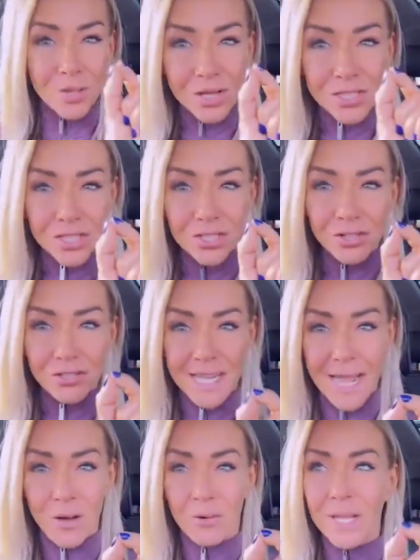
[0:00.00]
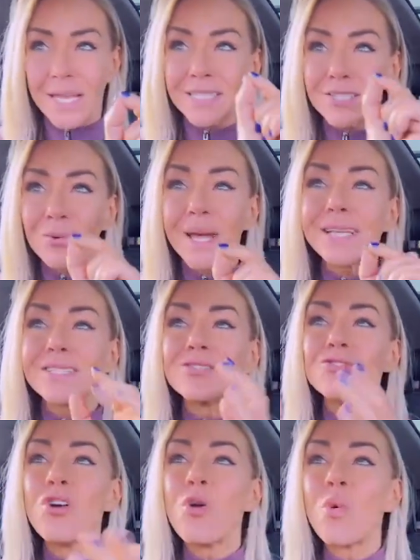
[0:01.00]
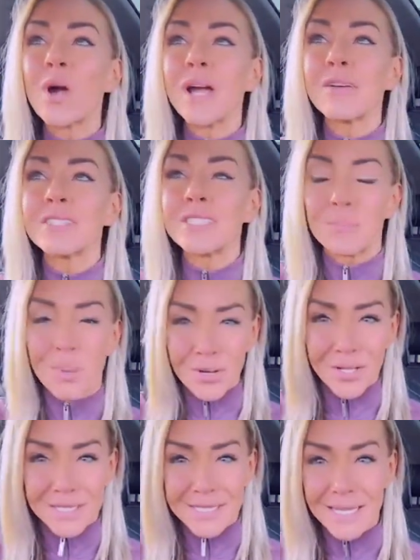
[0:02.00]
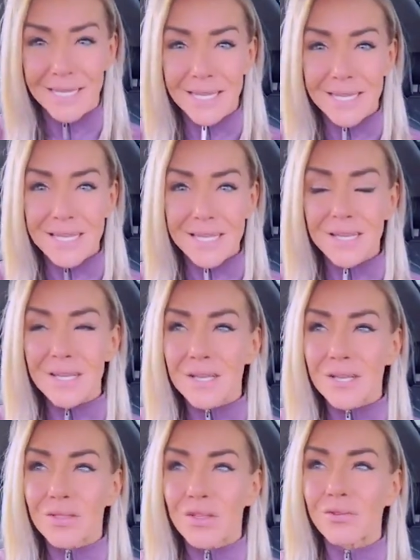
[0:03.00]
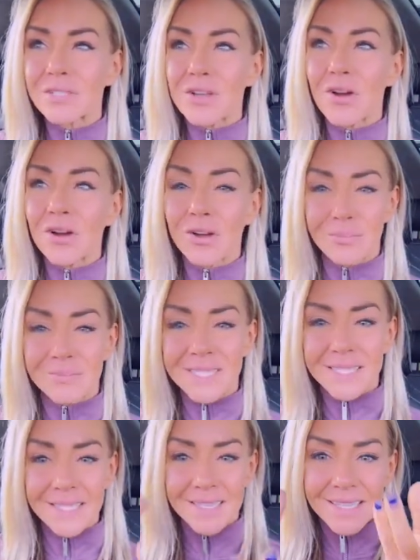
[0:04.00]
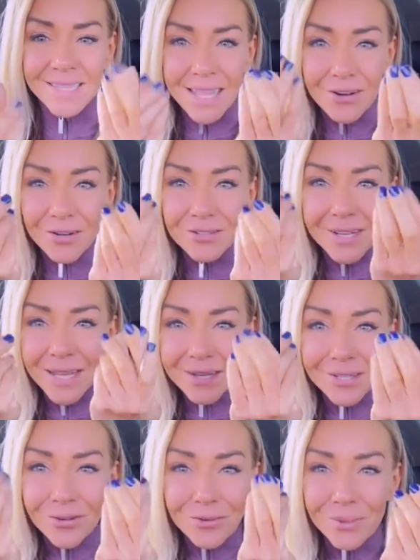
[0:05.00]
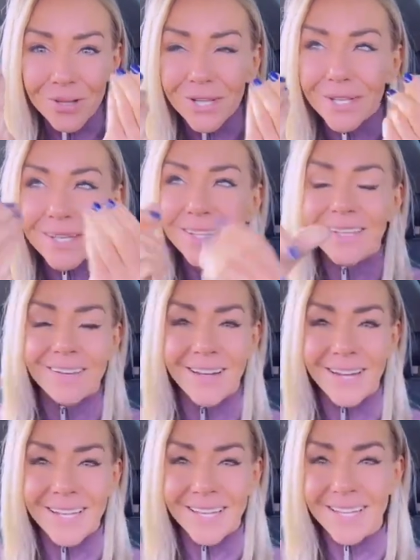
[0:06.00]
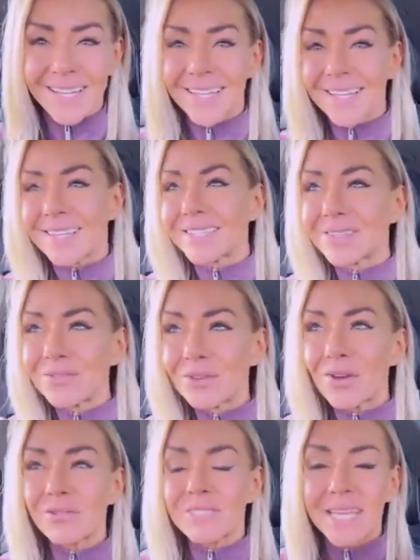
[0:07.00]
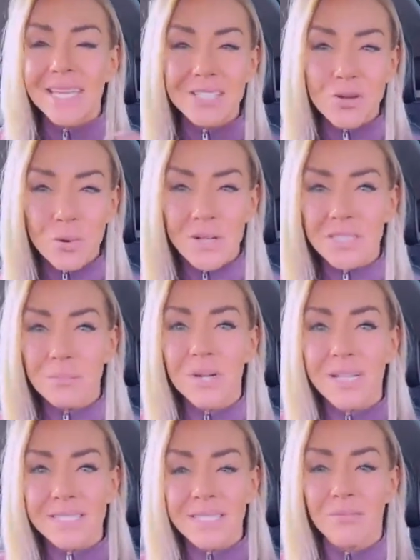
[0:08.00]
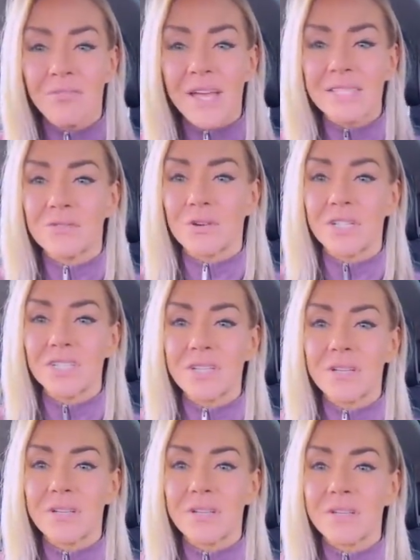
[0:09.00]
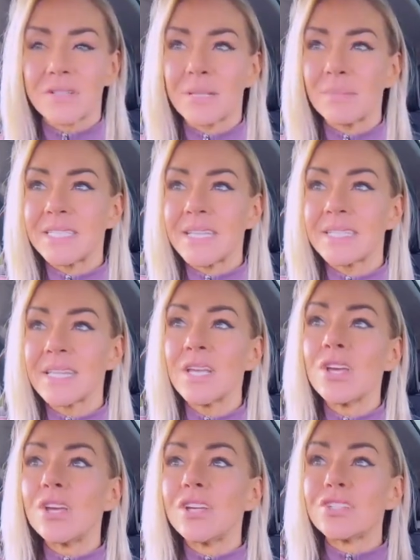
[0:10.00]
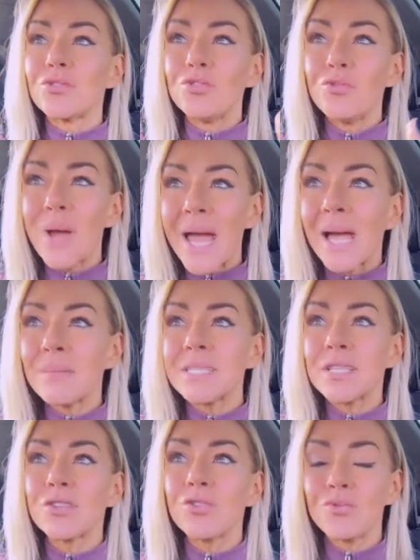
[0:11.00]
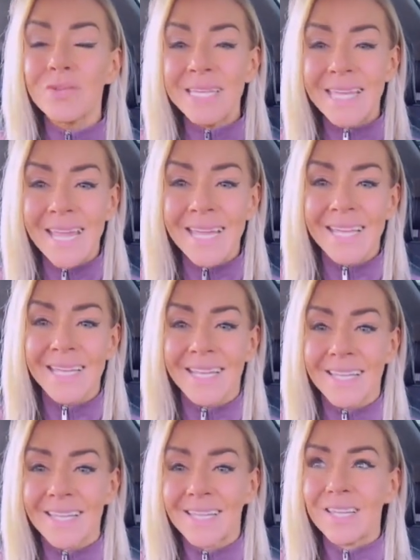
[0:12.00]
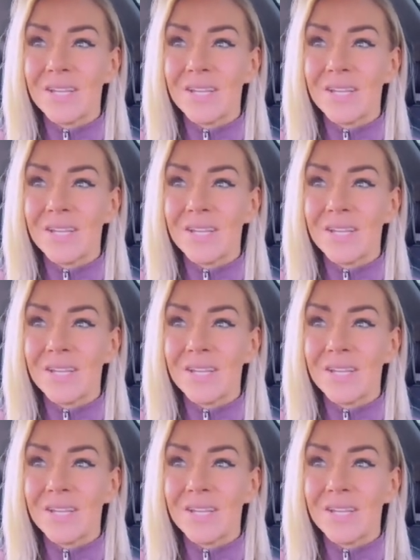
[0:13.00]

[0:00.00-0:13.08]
blood sugar down. And so it has nowhere else to put those carbs that are in your blood, right? This glucose, it has nowhere else to put it except fat storage. Does that make sense? So you absolutely can.